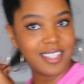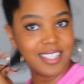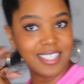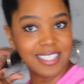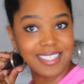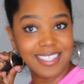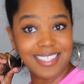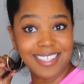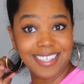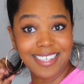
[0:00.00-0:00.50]

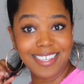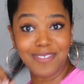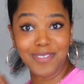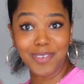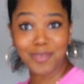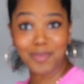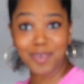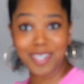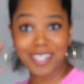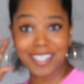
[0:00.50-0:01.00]
Does it look
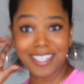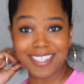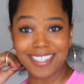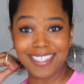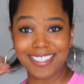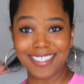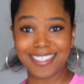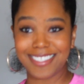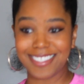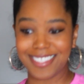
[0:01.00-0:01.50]
even
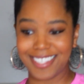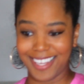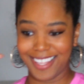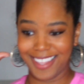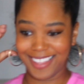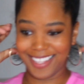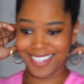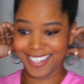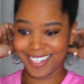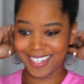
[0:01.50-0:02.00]
worse? I
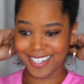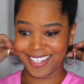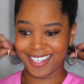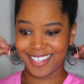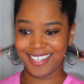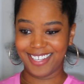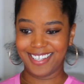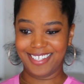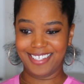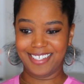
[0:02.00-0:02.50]
think it
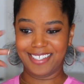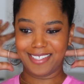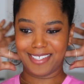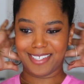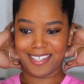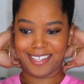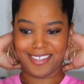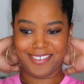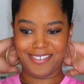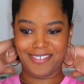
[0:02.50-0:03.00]
does.
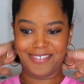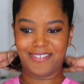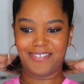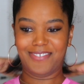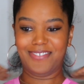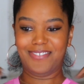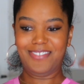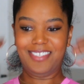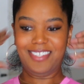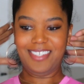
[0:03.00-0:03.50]

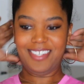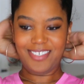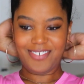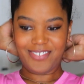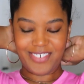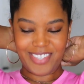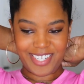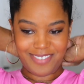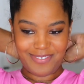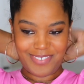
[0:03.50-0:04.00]
Oh,
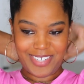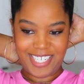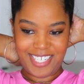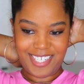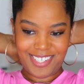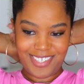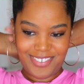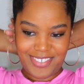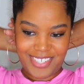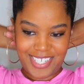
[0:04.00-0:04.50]
what am I
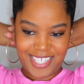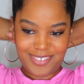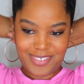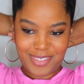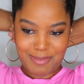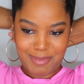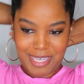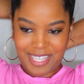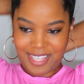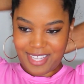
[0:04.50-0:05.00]
doing
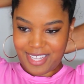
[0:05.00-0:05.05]
with my